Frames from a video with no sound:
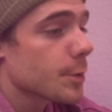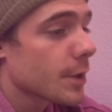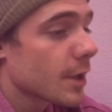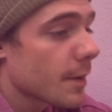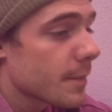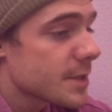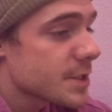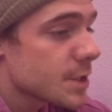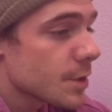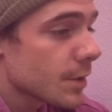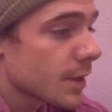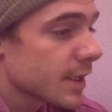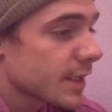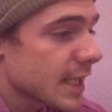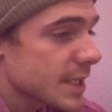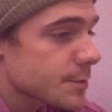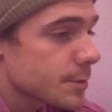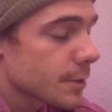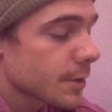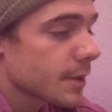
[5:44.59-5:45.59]
going to be doing.
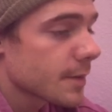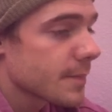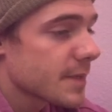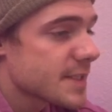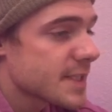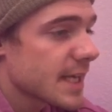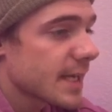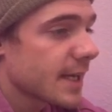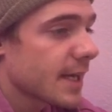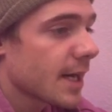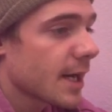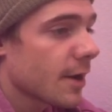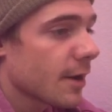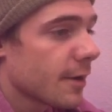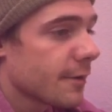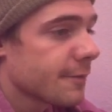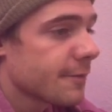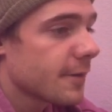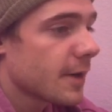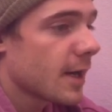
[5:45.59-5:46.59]
That's what we're going to be taking care
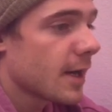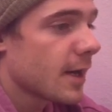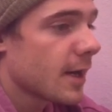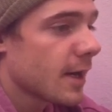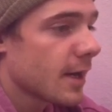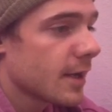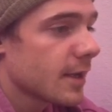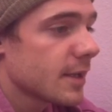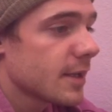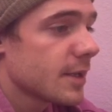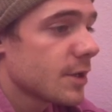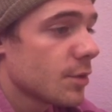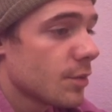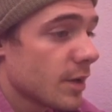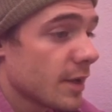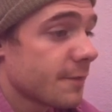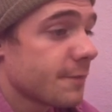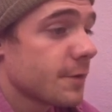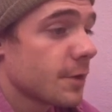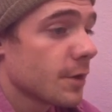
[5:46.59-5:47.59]
of.
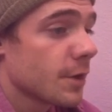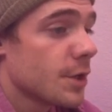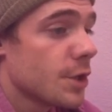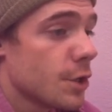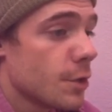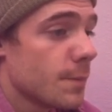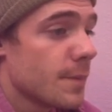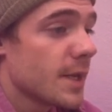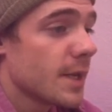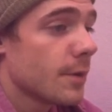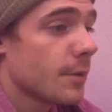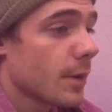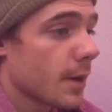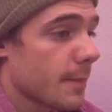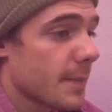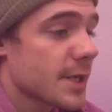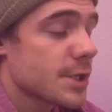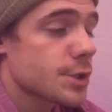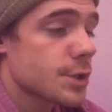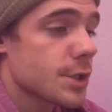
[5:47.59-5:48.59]
If you're a newbie, you want
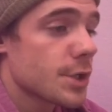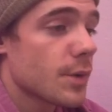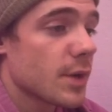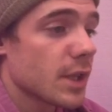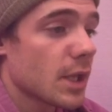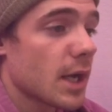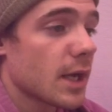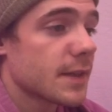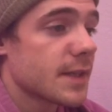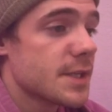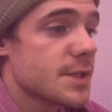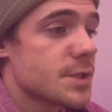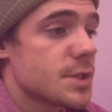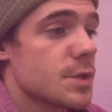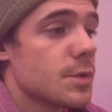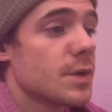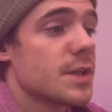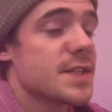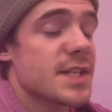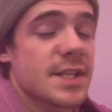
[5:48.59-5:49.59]
to make sure you unlock these
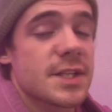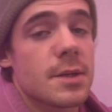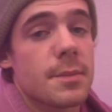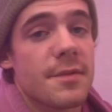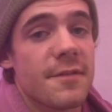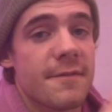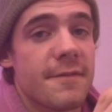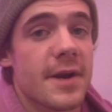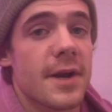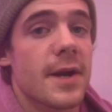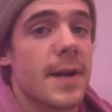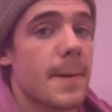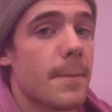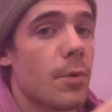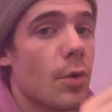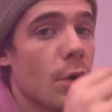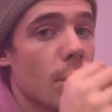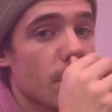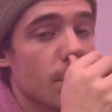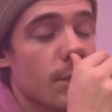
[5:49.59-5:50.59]
two, because that's going to be very
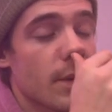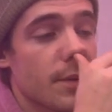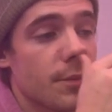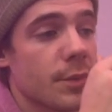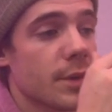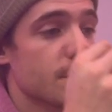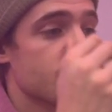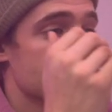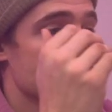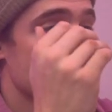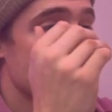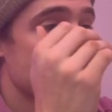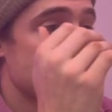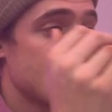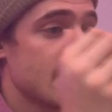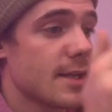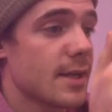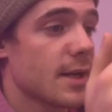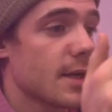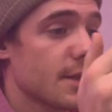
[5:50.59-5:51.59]
important when we're doing
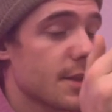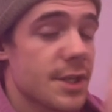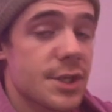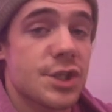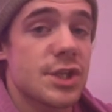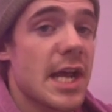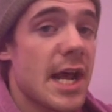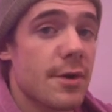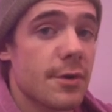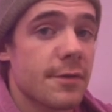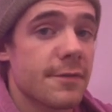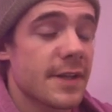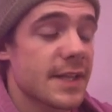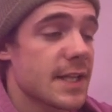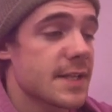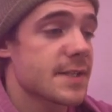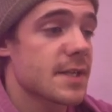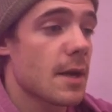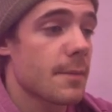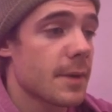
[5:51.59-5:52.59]
the Shadow event
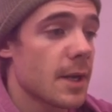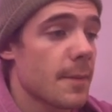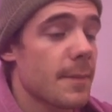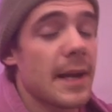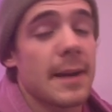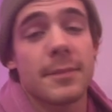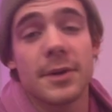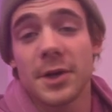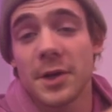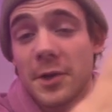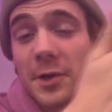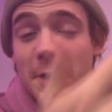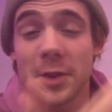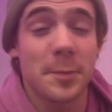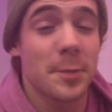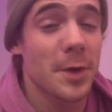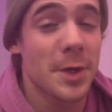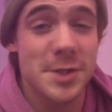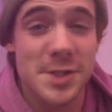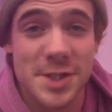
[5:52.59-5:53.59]
that's coming up. I'm going to call it
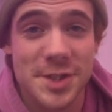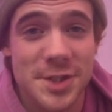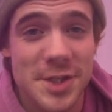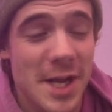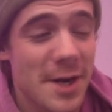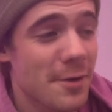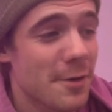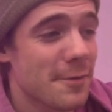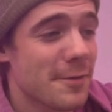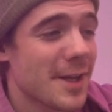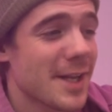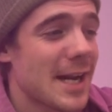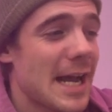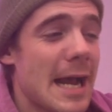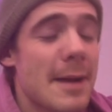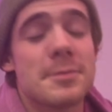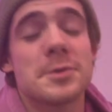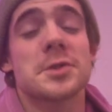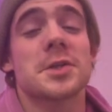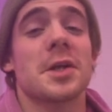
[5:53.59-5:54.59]
the Project Shadow event.
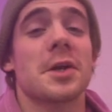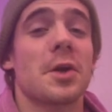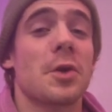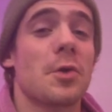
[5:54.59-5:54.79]
I'm just going to